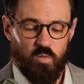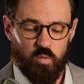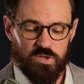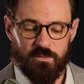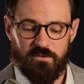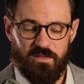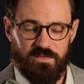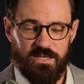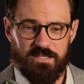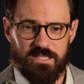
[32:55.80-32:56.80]
some of the
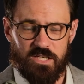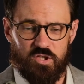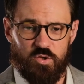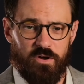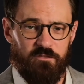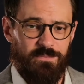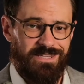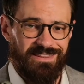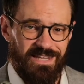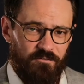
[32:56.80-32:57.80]
things that you have
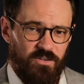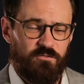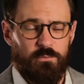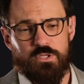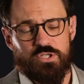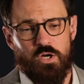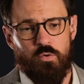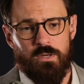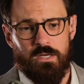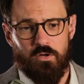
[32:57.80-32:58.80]
been loving from the show,